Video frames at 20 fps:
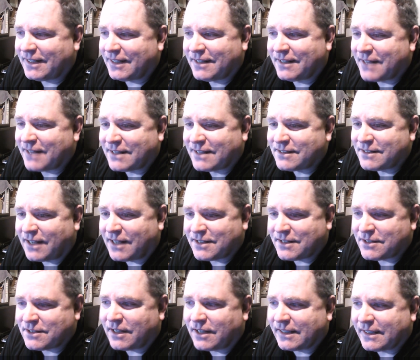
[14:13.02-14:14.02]
That's not
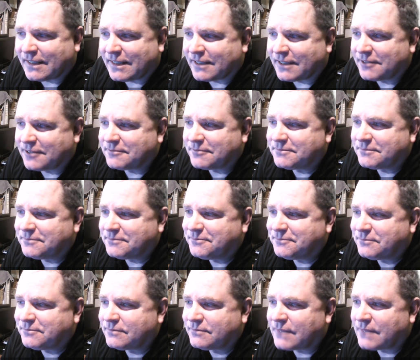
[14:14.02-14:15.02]
study,
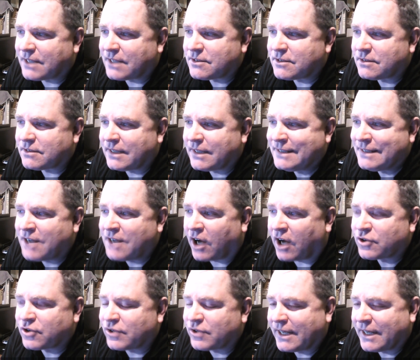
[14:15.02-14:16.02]
that's
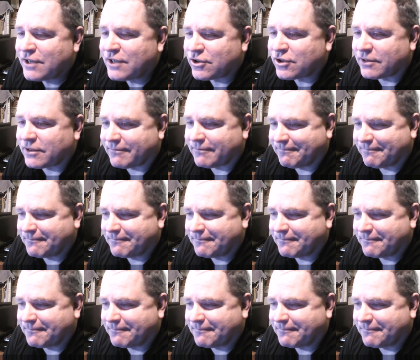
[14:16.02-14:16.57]
indoctrination.